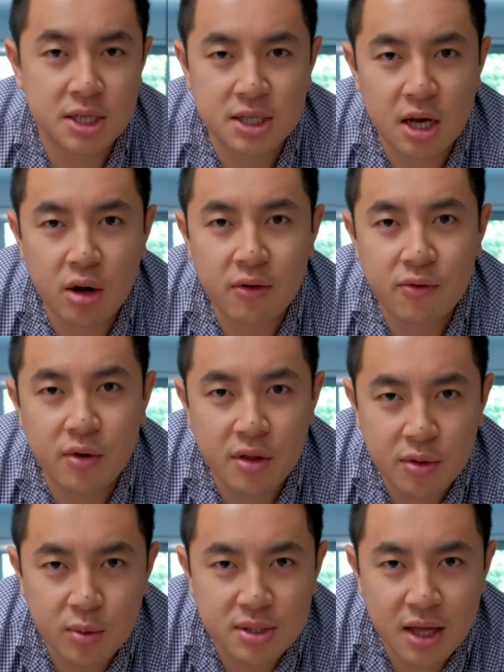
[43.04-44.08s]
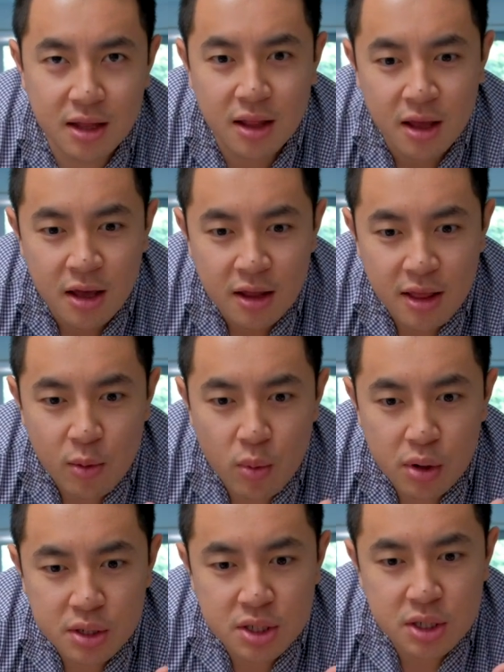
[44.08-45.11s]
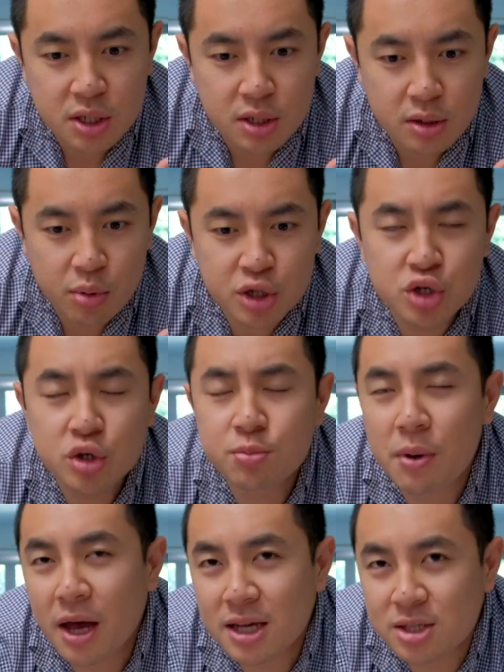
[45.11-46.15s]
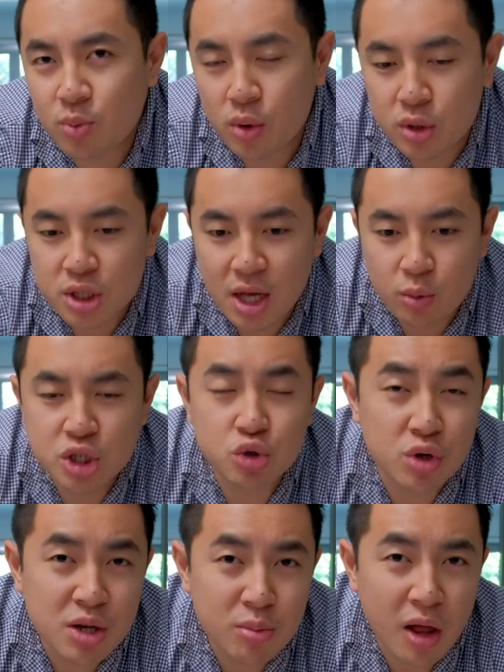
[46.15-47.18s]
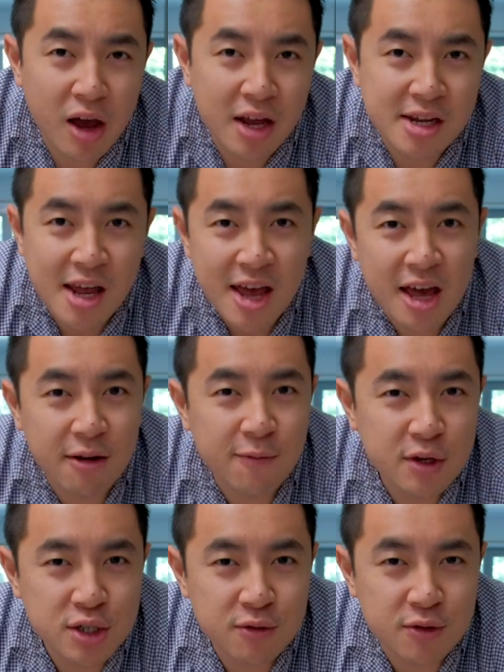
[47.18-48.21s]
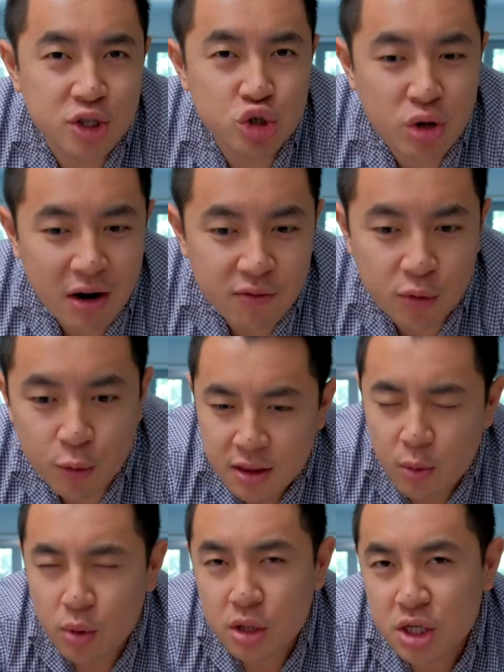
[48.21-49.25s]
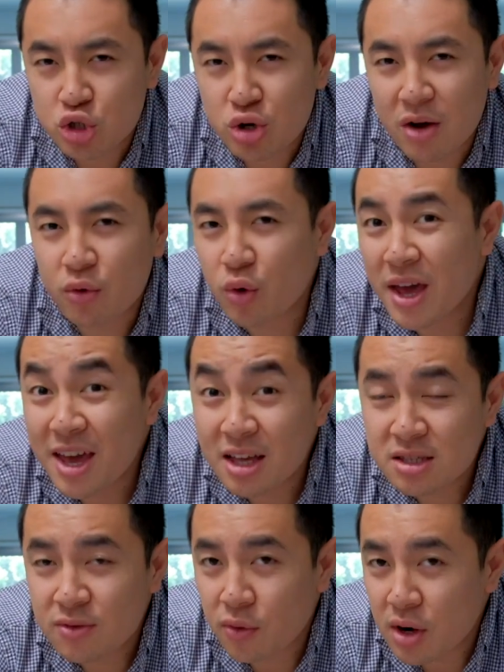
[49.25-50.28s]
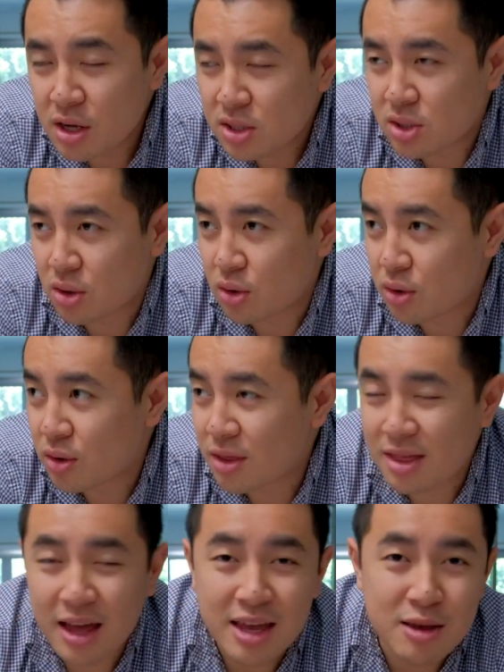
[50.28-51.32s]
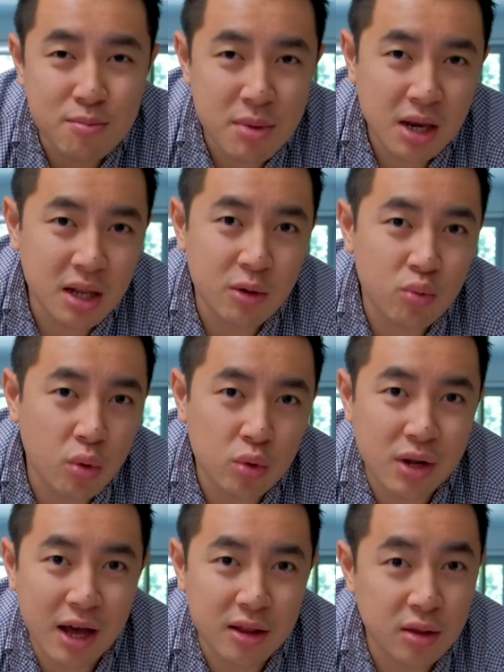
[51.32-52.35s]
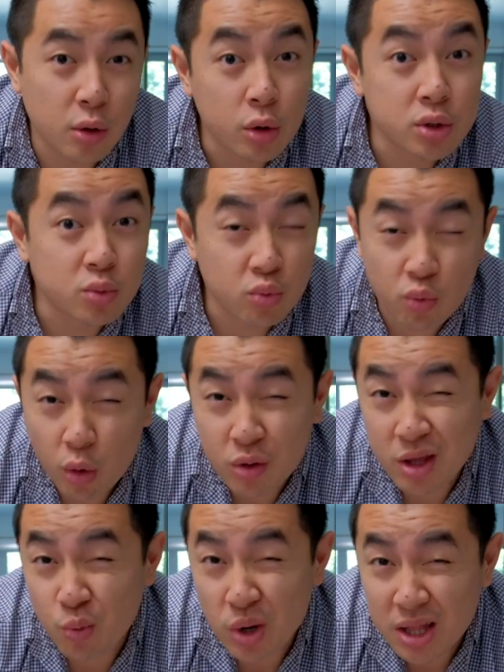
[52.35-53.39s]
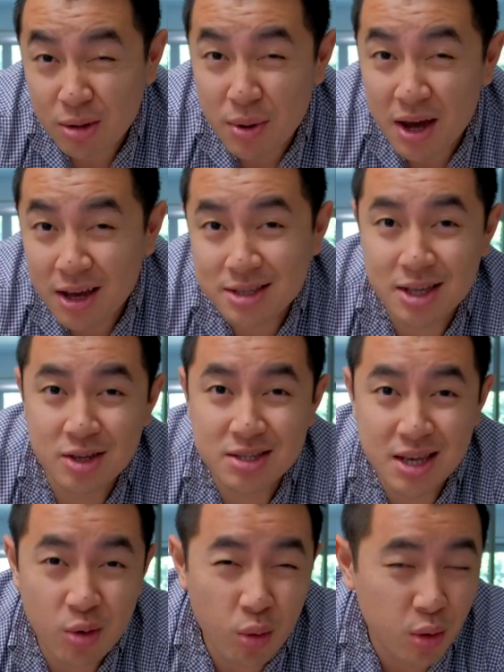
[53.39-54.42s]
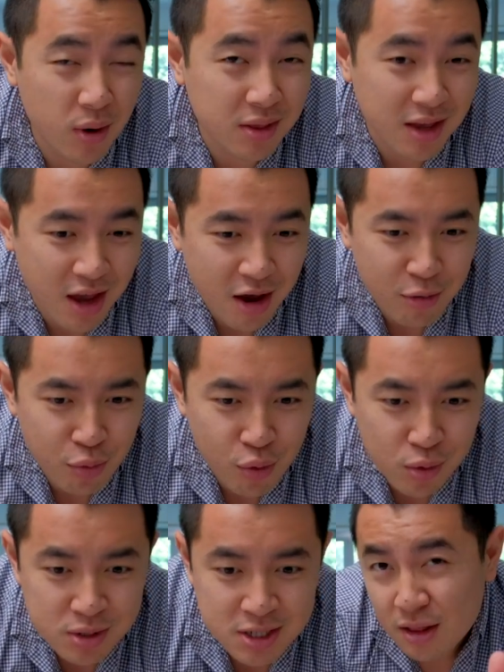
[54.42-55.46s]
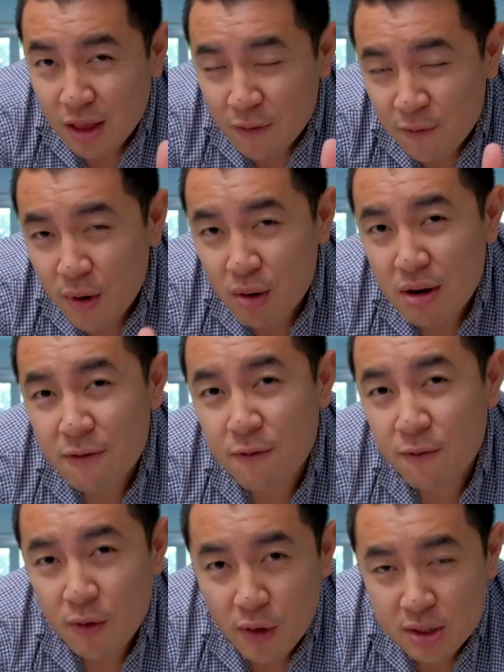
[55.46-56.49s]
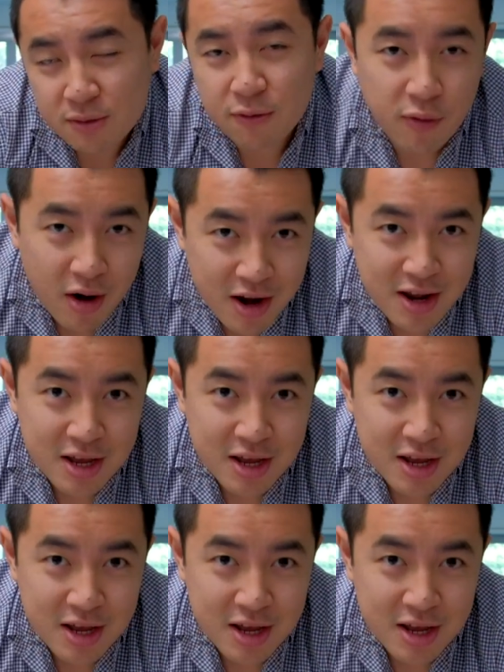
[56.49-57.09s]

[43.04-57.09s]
to start off with was that they wanted to produce bags that were streamlined and efficient for travel. They wanted to travel hands-free, so that immediately ruled out those rolly wheelie bags that you see all around the airport. The very first foray